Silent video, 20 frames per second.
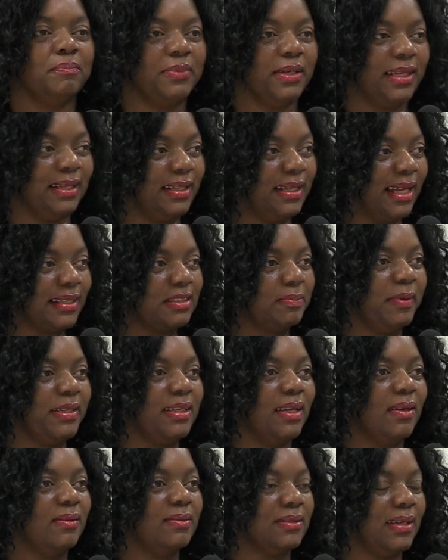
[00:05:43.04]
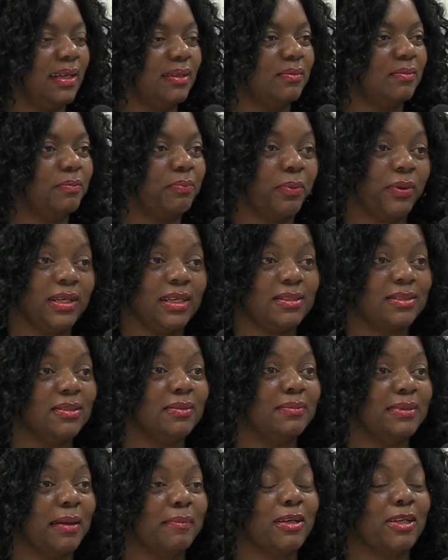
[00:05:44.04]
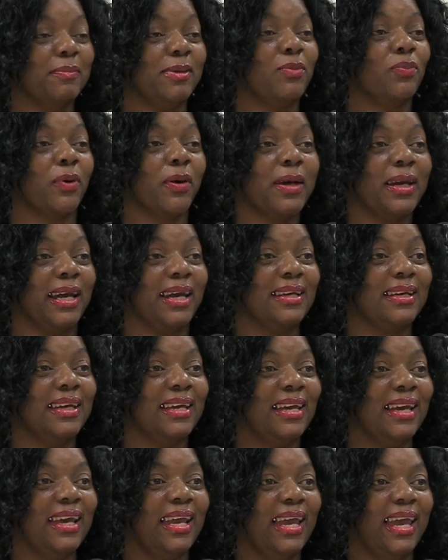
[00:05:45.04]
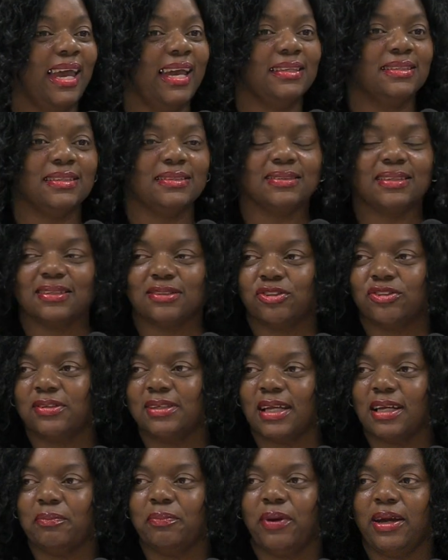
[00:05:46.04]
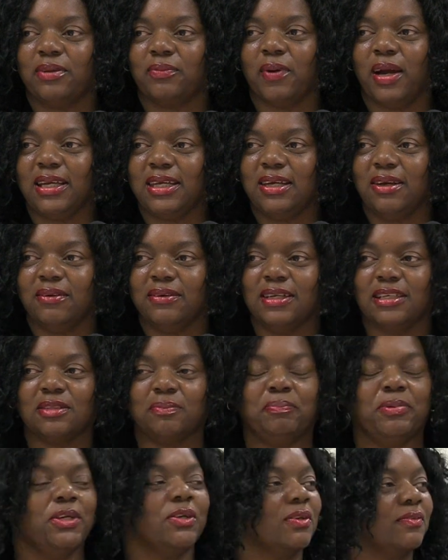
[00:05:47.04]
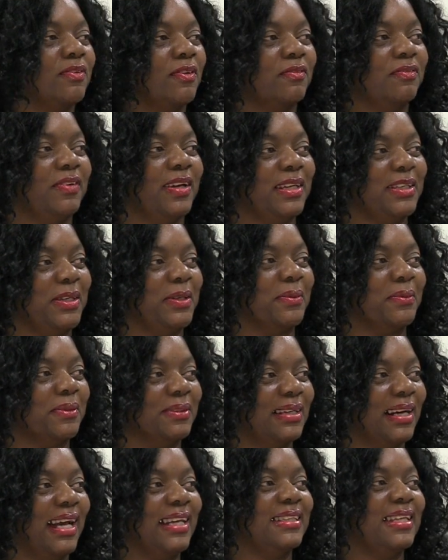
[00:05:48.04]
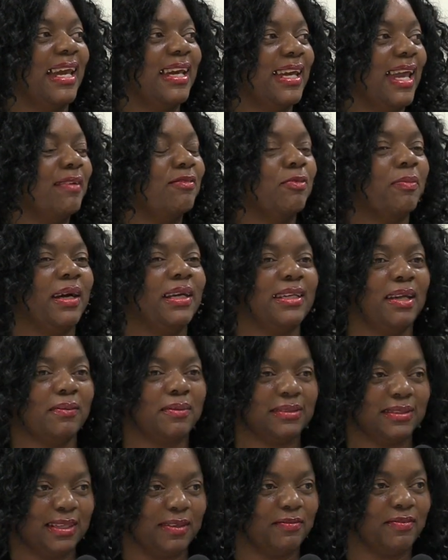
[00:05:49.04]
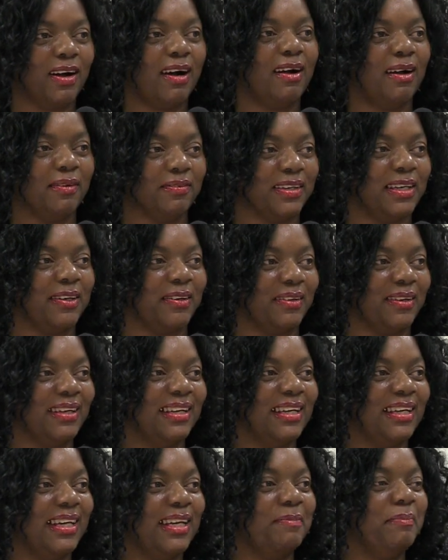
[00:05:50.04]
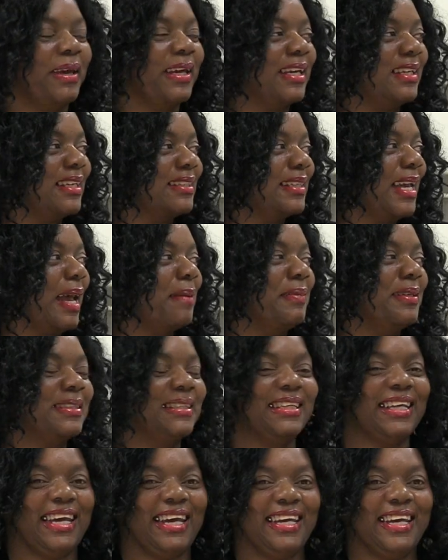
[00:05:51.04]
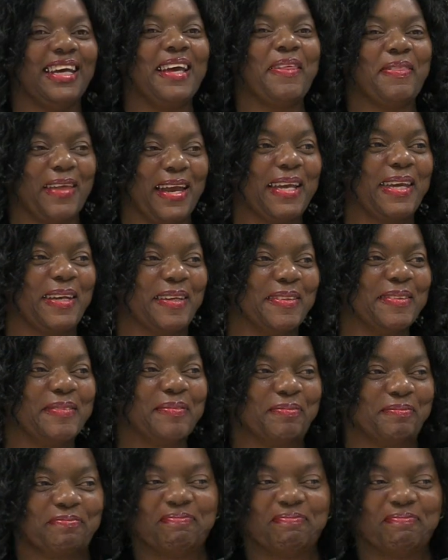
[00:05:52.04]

it lets me know that pretty soon I'm going to be working. And just to celebrate right here in this beautiful venue, I thank everybody that was involved here in making this happen today. Thank you.